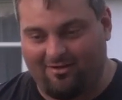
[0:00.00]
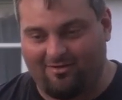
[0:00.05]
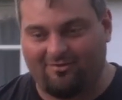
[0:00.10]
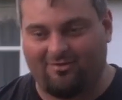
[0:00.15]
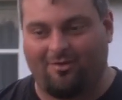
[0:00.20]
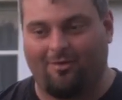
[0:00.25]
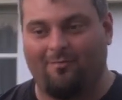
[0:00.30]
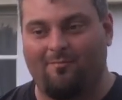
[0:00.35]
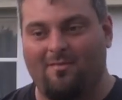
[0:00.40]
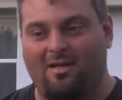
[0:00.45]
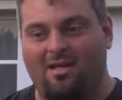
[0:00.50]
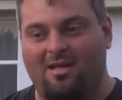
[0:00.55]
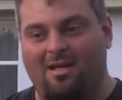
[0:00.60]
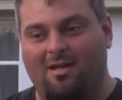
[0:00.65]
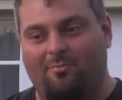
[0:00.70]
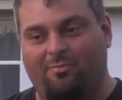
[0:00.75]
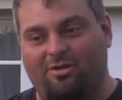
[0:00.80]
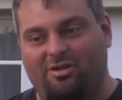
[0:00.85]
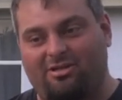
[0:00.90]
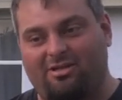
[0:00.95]
So
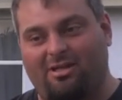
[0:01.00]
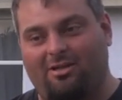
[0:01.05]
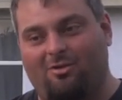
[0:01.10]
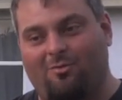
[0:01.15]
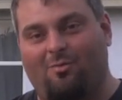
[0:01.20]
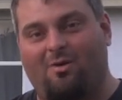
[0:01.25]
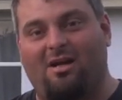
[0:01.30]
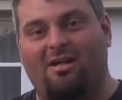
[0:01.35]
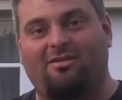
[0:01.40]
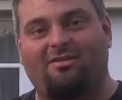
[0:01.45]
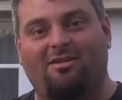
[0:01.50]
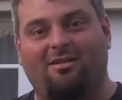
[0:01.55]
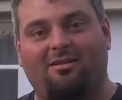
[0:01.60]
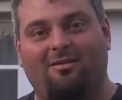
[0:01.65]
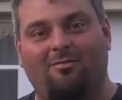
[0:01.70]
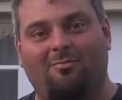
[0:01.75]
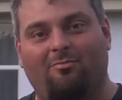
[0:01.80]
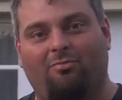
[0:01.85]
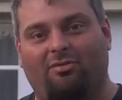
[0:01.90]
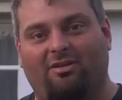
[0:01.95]
appreciate you watching.
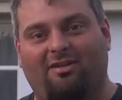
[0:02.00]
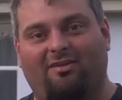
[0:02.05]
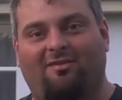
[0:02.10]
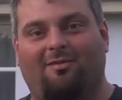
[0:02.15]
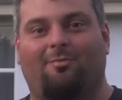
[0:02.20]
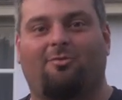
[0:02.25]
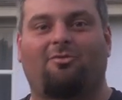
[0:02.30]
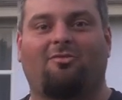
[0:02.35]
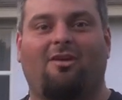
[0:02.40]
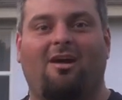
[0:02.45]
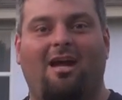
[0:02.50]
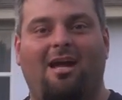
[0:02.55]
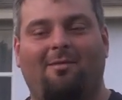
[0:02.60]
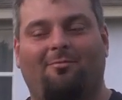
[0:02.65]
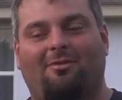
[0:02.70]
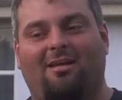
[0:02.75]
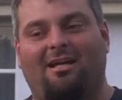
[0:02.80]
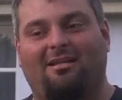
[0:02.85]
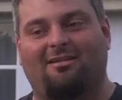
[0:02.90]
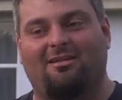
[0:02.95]
Please subscribe,
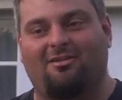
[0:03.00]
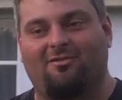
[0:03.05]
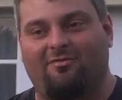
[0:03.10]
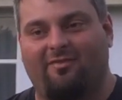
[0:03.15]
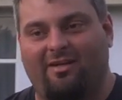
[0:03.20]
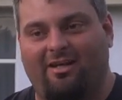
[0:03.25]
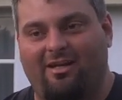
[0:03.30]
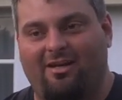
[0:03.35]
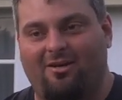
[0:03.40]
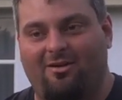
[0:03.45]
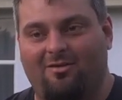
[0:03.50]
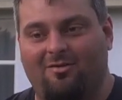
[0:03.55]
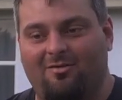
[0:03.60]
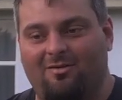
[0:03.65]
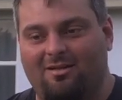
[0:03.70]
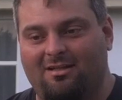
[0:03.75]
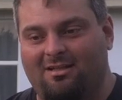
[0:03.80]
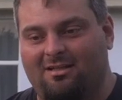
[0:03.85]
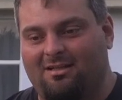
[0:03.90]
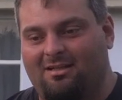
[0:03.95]
like this video,
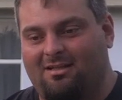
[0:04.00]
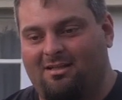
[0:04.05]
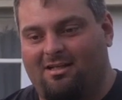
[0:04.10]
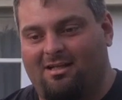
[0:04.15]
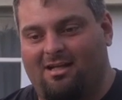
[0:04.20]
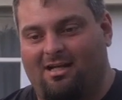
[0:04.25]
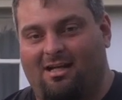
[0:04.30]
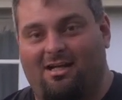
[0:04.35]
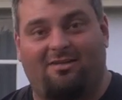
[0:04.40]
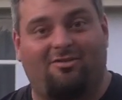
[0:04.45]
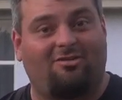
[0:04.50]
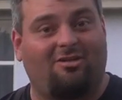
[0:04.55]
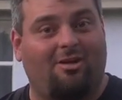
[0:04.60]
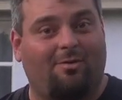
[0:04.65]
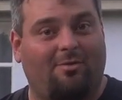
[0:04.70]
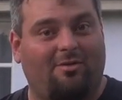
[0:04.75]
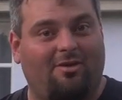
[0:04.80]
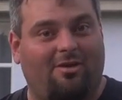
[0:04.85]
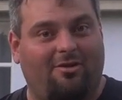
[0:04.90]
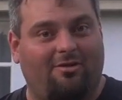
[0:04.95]
share
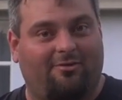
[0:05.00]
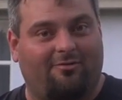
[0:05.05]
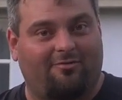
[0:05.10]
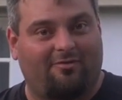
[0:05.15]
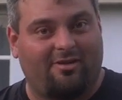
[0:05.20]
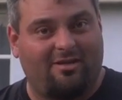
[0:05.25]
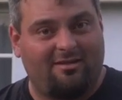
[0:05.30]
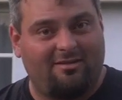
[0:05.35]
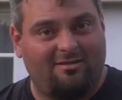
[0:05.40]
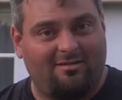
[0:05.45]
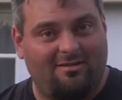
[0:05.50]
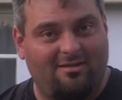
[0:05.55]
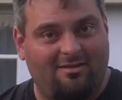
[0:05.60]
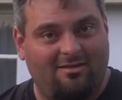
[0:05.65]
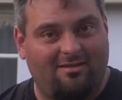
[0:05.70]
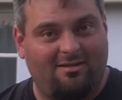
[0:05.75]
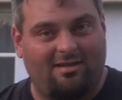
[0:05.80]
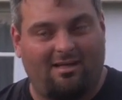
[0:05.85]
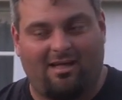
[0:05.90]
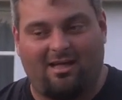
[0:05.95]
with all your friends,
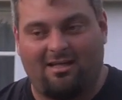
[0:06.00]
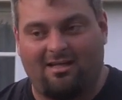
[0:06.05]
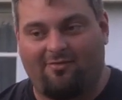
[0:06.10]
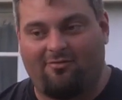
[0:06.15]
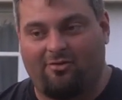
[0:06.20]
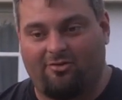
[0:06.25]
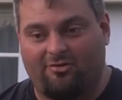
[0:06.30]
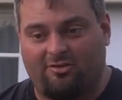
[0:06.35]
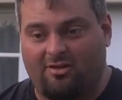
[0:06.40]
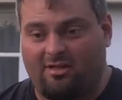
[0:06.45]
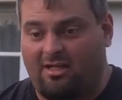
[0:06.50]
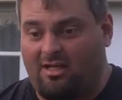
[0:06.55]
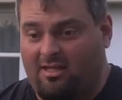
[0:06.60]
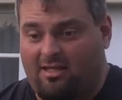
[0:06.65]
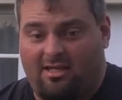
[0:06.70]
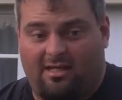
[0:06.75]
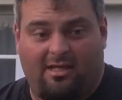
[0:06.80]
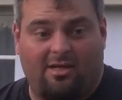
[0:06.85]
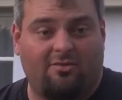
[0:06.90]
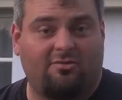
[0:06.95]
and if there's
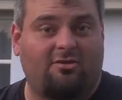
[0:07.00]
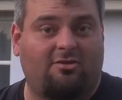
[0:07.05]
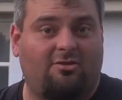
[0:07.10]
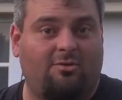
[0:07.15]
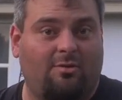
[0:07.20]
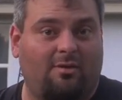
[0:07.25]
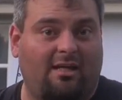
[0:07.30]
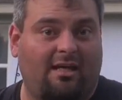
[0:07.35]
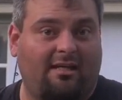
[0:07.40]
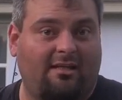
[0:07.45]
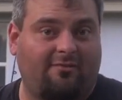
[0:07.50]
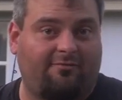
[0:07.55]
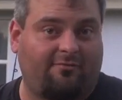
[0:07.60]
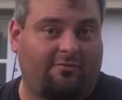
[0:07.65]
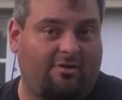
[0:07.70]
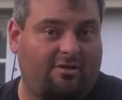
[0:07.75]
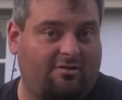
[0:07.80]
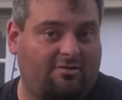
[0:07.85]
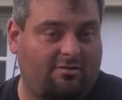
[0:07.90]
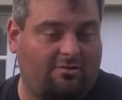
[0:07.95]
anything else that you would like
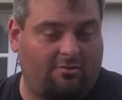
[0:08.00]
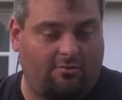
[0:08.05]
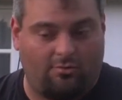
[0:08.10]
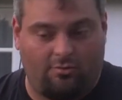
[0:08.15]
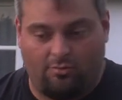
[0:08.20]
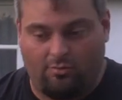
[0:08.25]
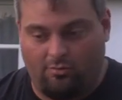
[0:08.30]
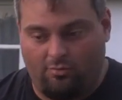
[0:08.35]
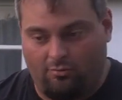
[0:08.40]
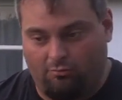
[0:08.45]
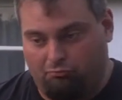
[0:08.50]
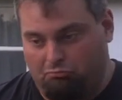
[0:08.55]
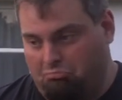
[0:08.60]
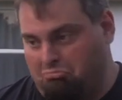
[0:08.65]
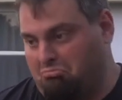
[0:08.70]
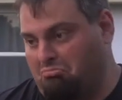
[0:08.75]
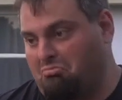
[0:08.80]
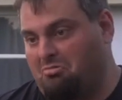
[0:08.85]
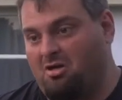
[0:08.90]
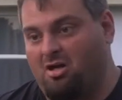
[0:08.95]
for us to
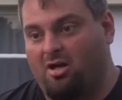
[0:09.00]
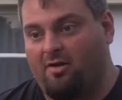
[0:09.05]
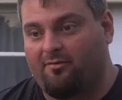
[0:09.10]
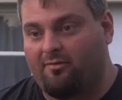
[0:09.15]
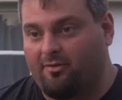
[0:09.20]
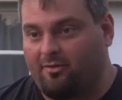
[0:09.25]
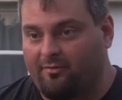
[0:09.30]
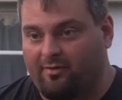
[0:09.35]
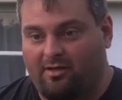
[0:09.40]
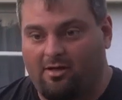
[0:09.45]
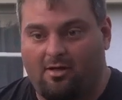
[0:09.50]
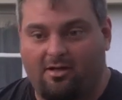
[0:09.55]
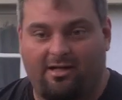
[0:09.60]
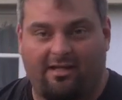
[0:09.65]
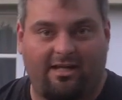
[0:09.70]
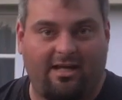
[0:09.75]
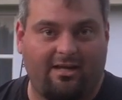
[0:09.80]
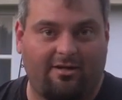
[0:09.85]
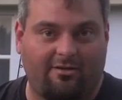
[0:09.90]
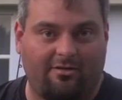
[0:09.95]
cover regarding
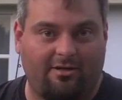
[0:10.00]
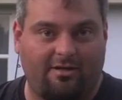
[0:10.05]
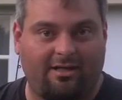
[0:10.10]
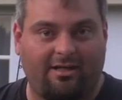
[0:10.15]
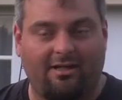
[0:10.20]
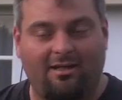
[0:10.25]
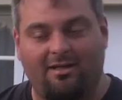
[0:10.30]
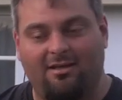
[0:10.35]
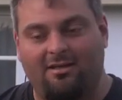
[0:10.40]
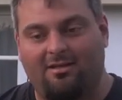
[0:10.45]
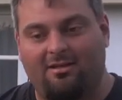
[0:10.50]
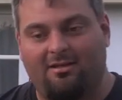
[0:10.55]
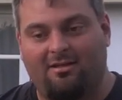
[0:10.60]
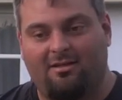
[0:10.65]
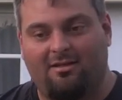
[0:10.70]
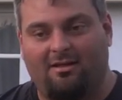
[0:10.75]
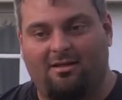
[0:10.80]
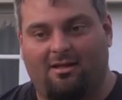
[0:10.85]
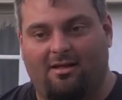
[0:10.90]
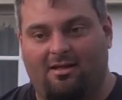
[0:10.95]
gator hunting,
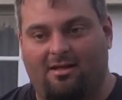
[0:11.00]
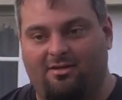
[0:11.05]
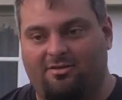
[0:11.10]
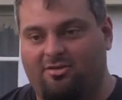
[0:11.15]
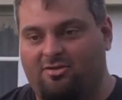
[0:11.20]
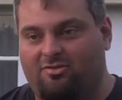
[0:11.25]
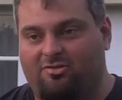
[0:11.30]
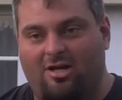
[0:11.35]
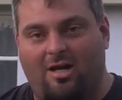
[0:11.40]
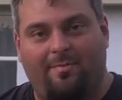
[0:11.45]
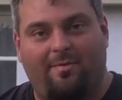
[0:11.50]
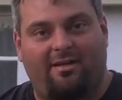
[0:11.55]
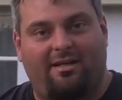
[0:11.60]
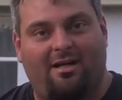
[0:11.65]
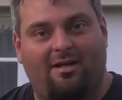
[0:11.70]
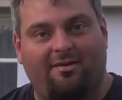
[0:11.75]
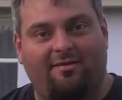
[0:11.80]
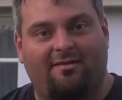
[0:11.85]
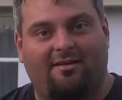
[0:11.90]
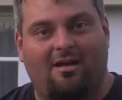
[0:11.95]
just drop it
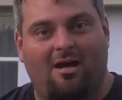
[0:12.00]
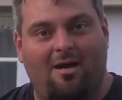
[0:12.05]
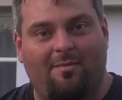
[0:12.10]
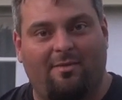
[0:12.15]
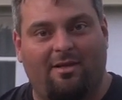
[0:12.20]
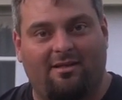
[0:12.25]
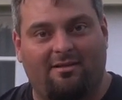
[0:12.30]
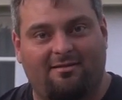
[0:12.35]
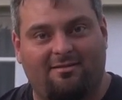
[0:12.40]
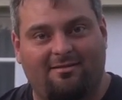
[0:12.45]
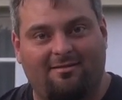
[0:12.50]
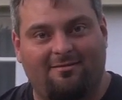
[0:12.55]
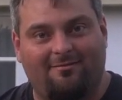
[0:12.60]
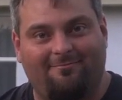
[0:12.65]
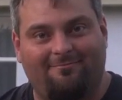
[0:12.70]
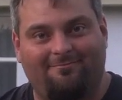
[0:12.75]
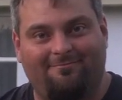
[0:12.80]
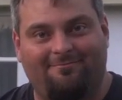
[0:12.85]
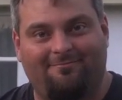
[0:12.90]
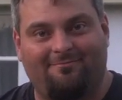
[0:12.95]
down in the comments.
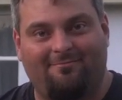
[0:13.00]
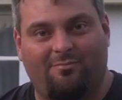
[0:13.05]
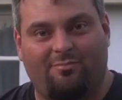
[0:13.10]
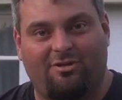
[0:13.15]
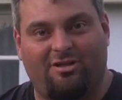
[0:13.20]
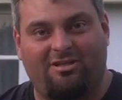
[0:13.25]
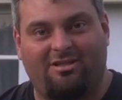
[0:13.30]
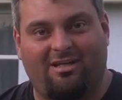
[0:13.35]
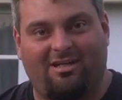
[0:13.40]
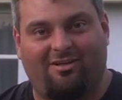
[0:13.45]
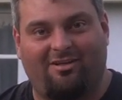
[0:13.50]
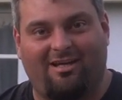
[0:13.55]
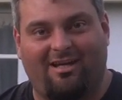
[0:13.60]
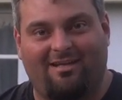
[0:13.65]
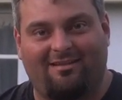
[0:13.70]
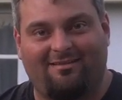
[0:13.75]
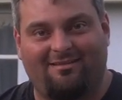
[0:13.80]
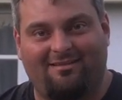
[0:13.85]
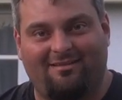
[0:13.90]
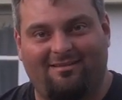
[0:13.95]
Appreciate you
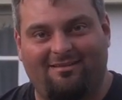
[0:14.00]
guys.